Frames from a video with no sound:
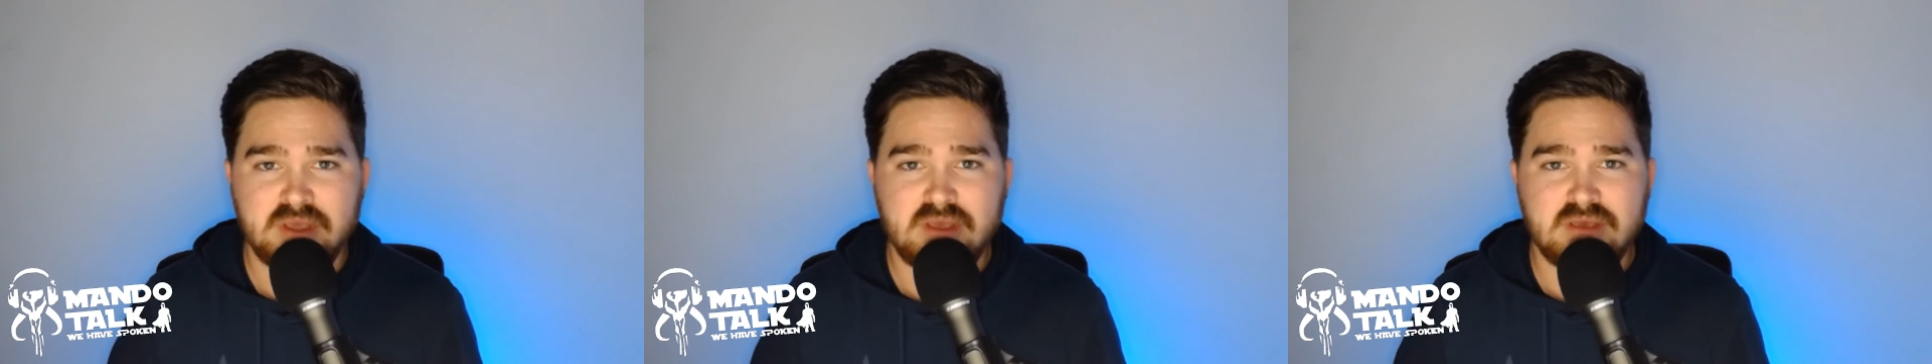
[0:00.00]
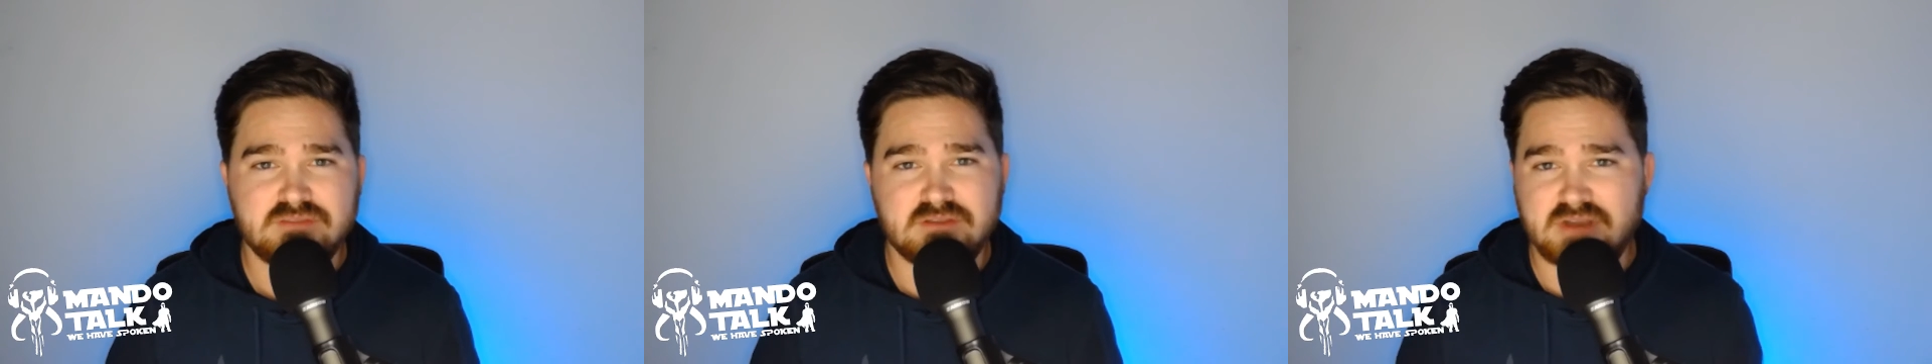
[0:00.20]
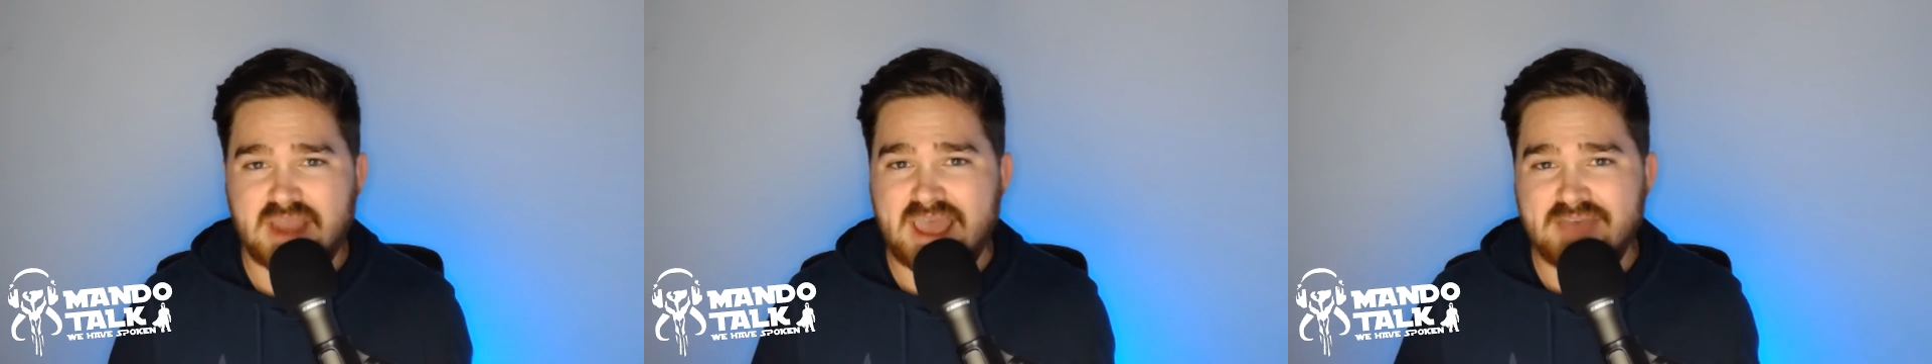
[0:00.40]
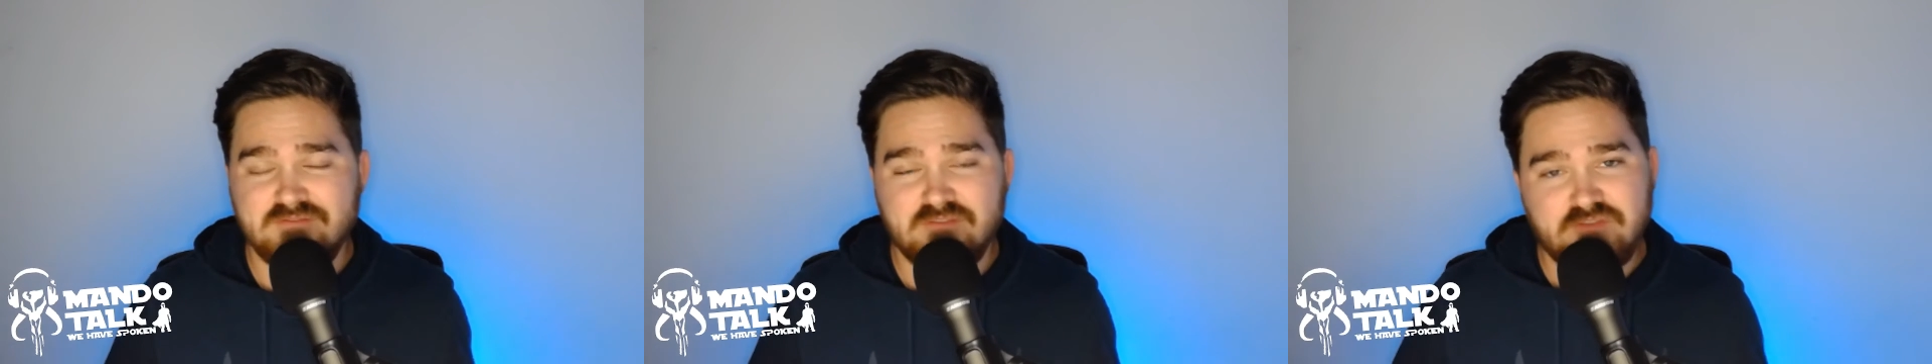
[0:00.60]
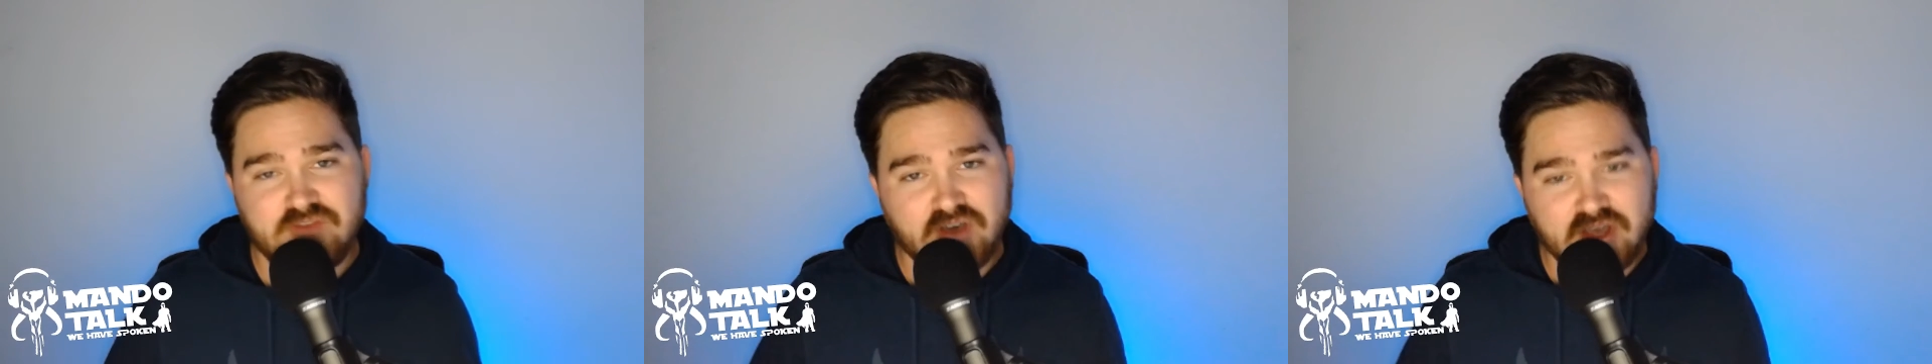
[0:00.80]
They're having
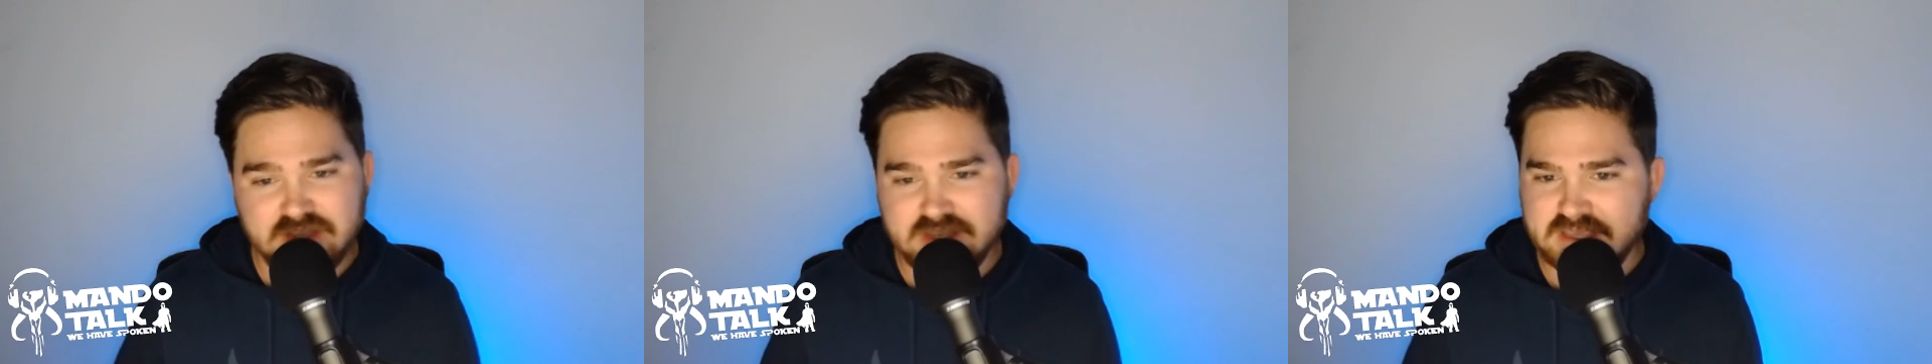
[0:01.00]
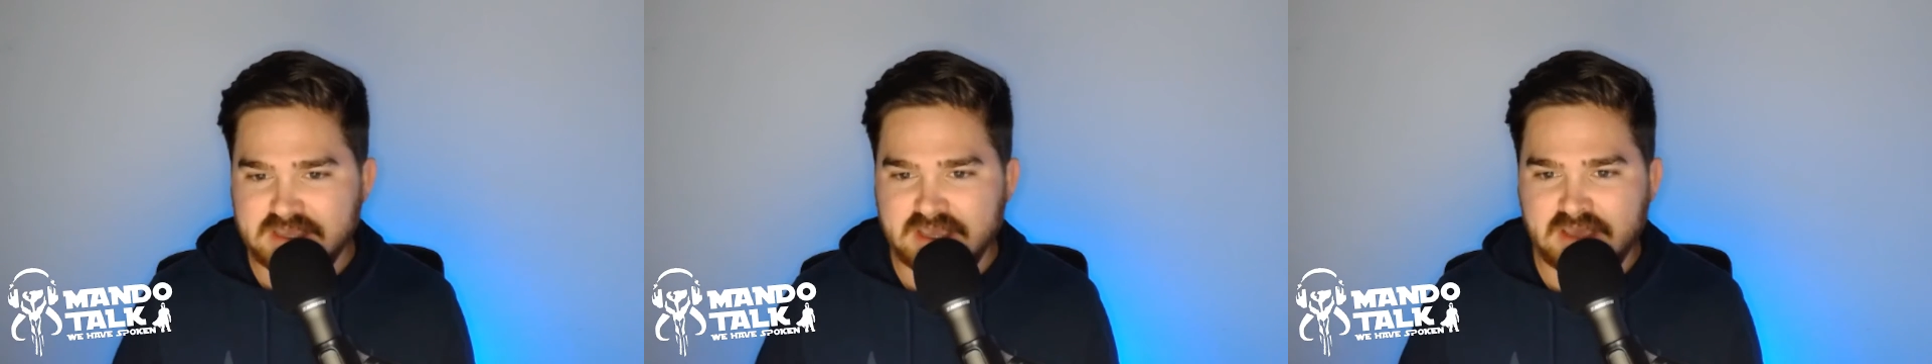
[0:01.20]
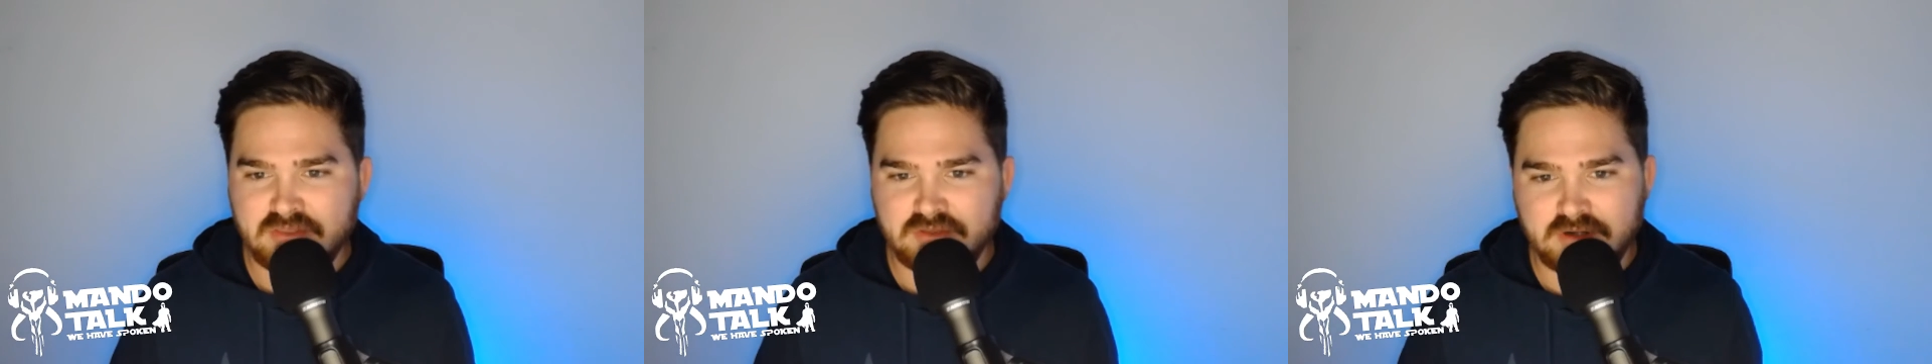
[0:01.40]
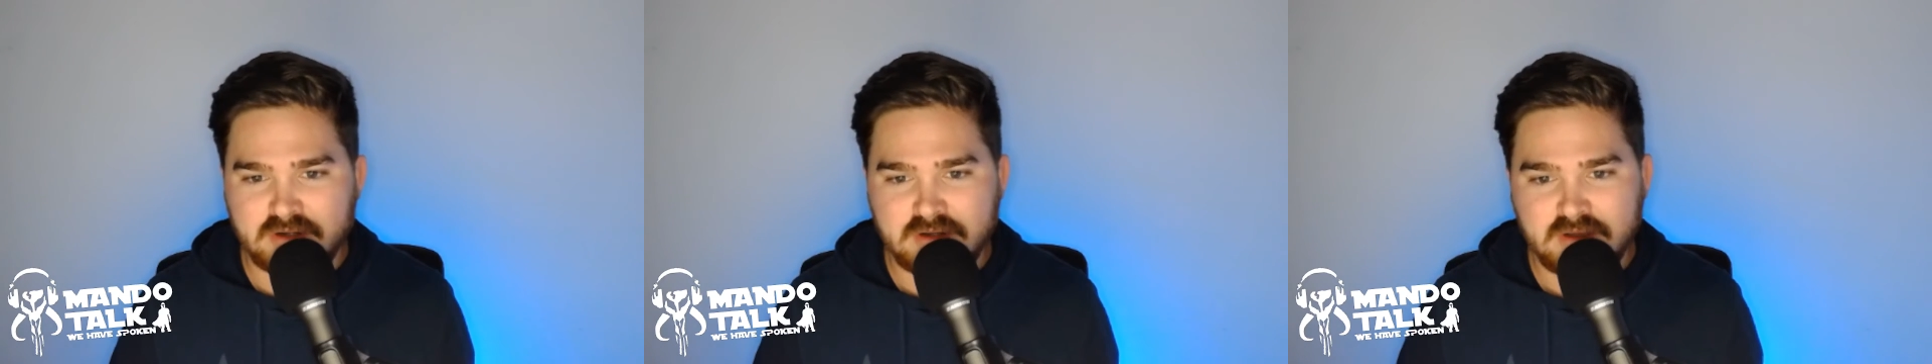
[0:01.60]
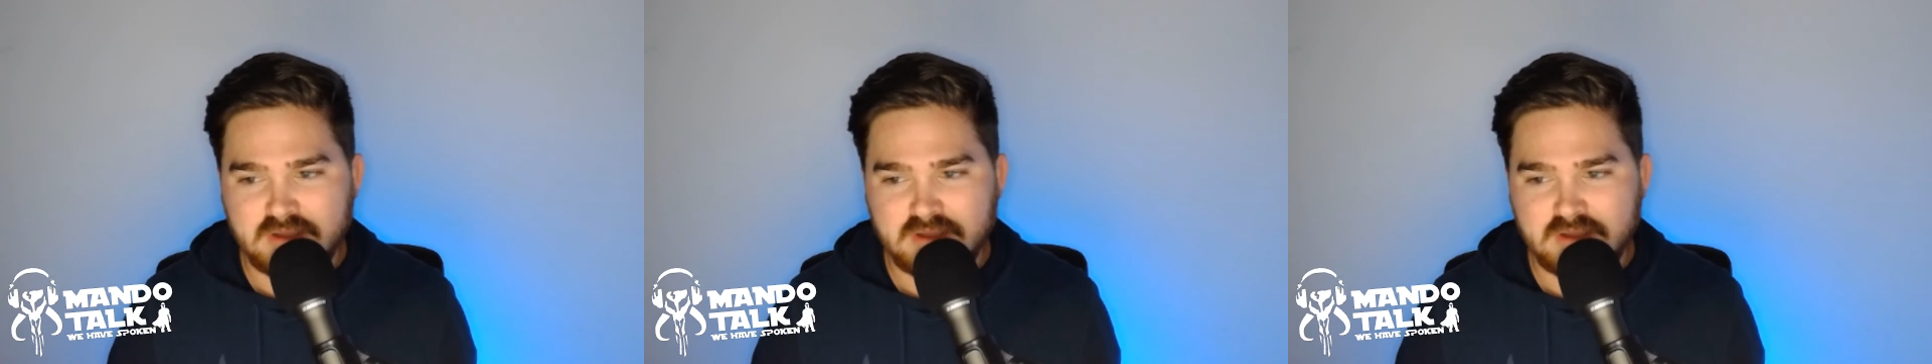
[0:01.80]
fun together,